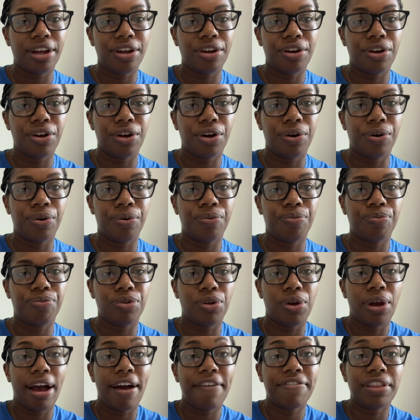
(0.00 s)
you know,
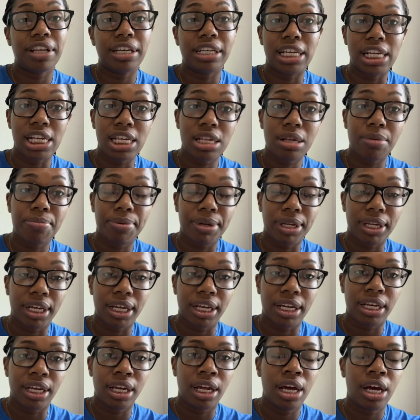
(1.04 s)
you have the
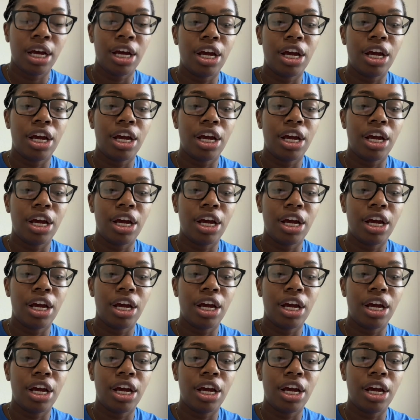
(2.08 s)
discipline.